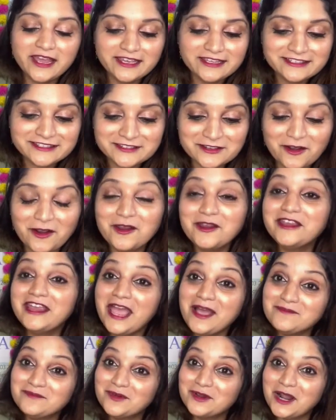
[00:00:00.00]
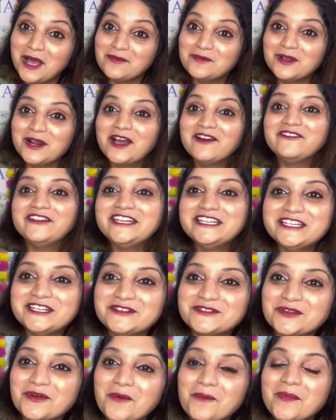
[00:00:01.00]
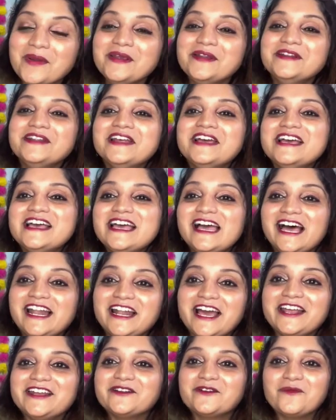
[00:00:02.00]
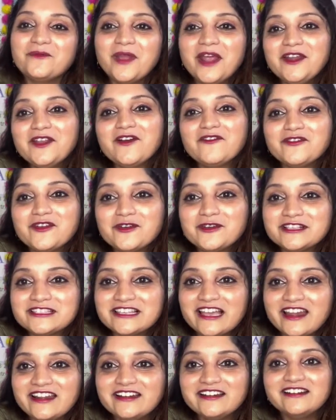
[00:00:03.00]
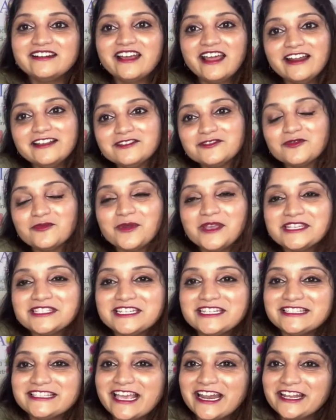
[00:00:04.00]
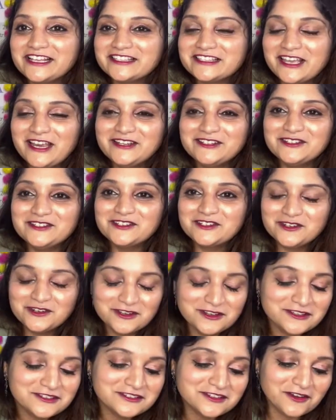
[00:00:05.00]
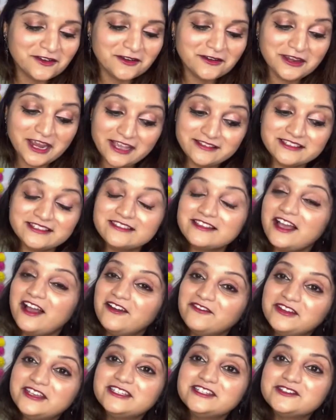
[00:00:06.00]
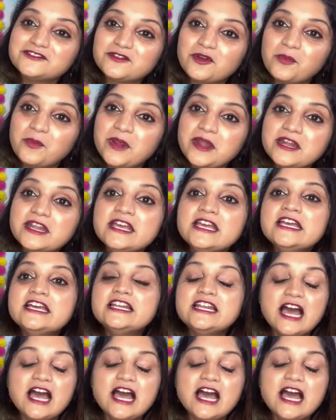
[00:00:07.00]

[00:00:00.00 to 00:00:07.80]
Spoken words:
wise. So yeah, Bula Bula Fiji is open, and I know many of you are excited, and so Macy is there excited too. So yes, Fiji is open.